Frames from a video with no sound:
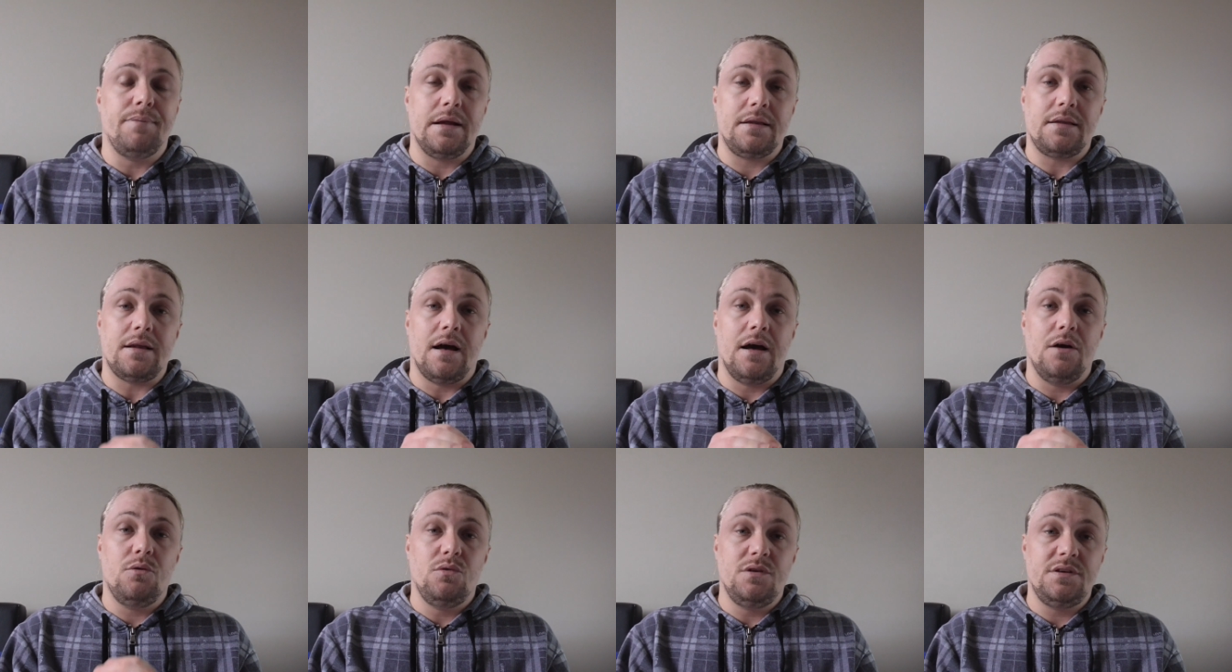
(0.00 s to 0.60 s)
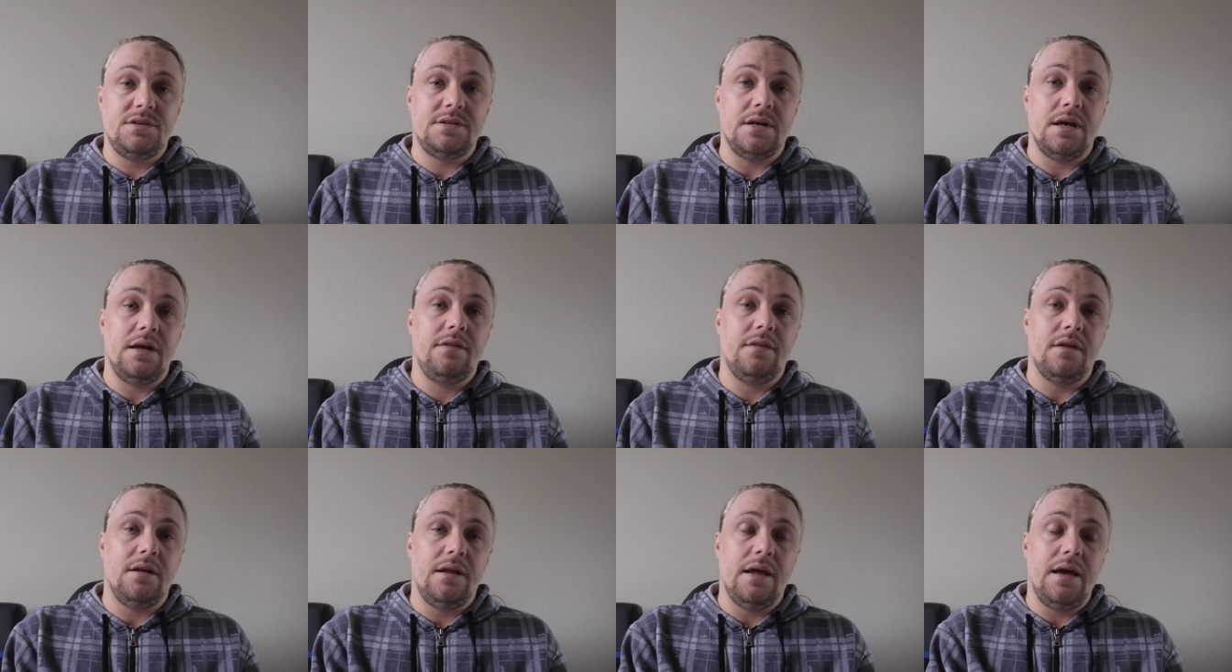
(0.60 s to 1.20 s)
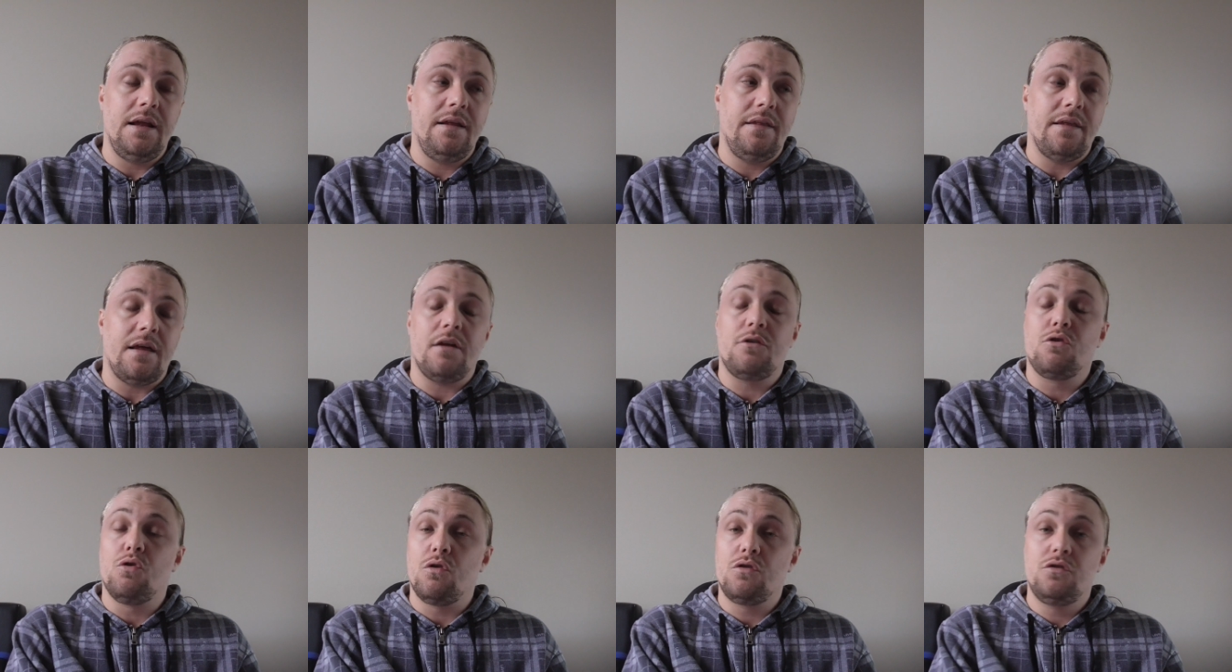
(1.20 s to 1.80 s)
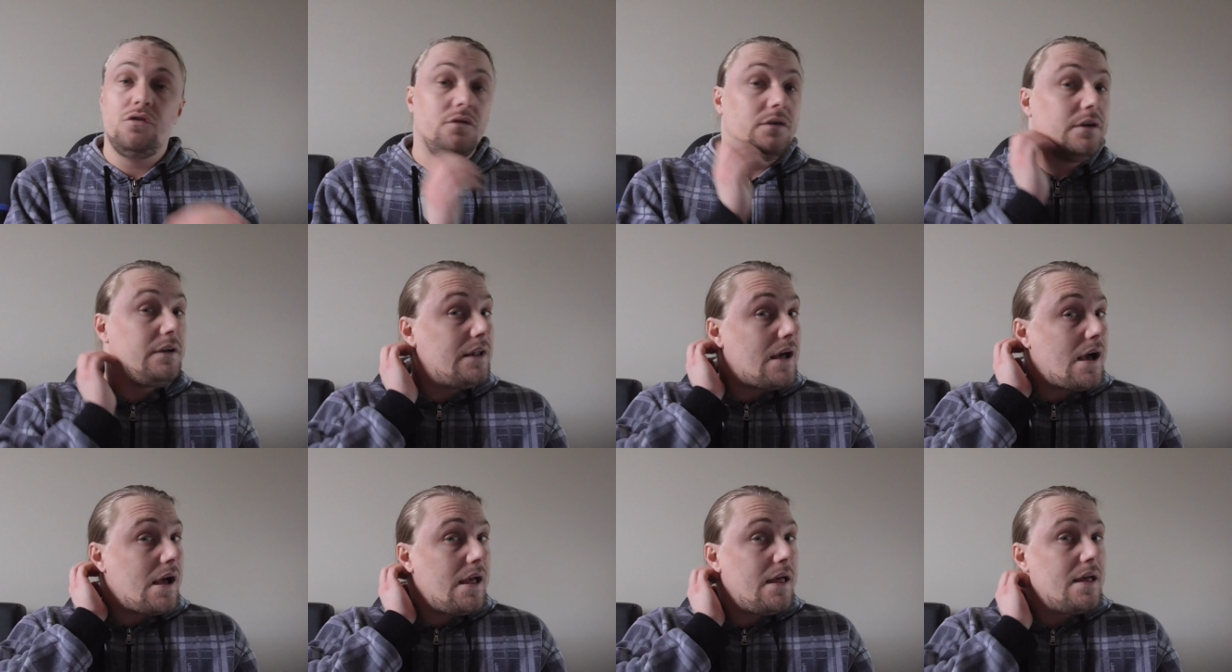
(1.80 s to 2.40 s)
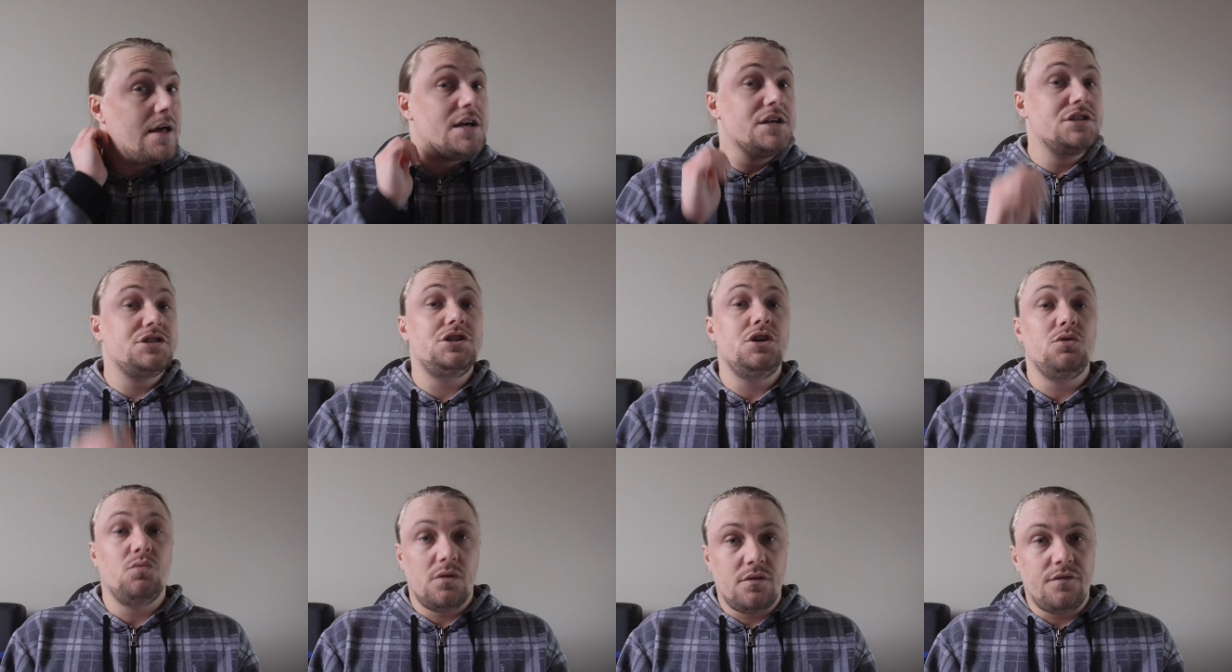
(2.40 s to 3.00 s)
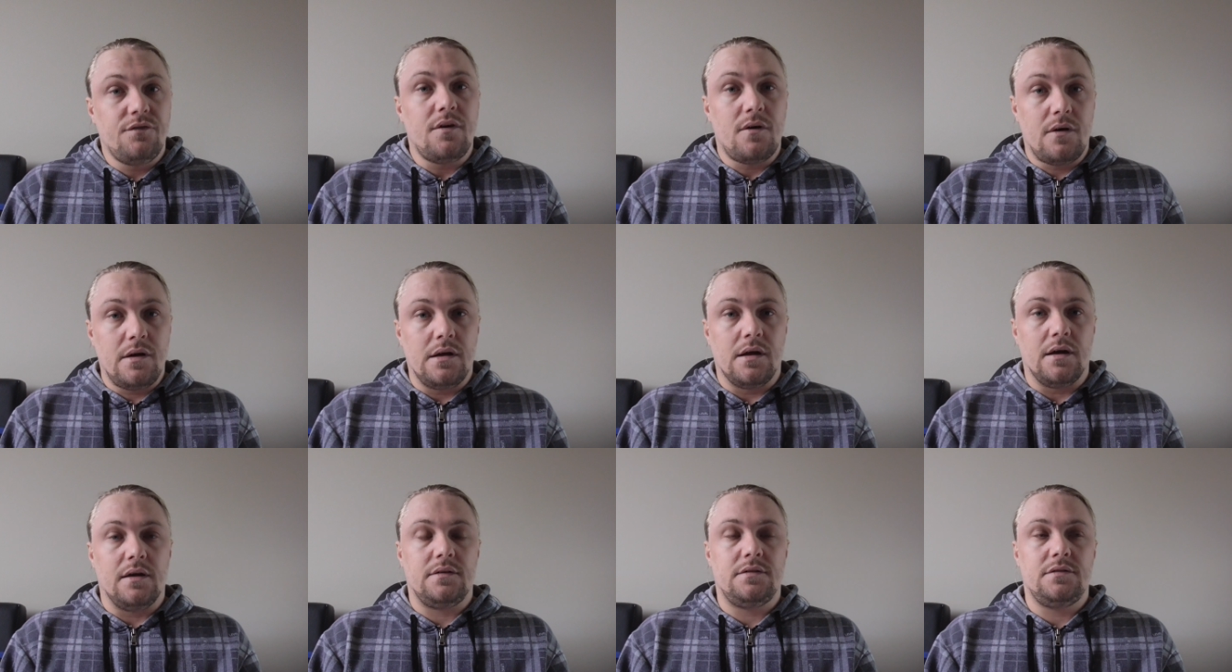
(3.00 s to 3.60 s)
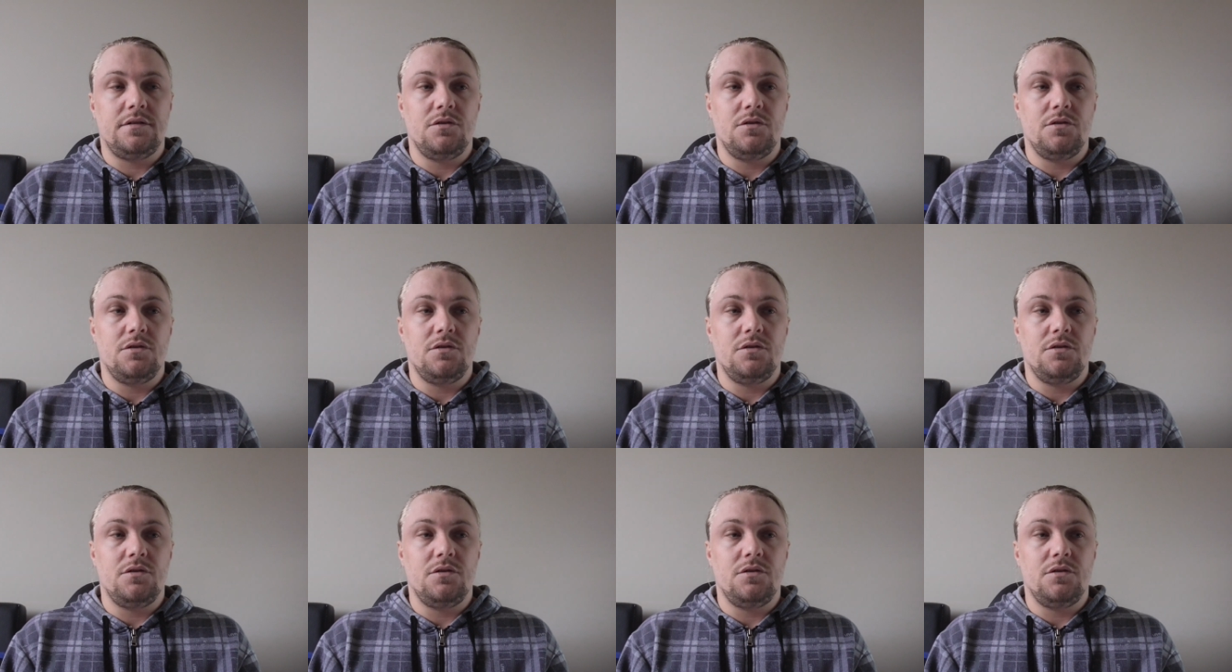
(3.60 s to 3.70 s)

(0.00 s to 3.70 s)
But I will say the lady that I talked to today, she was very nice.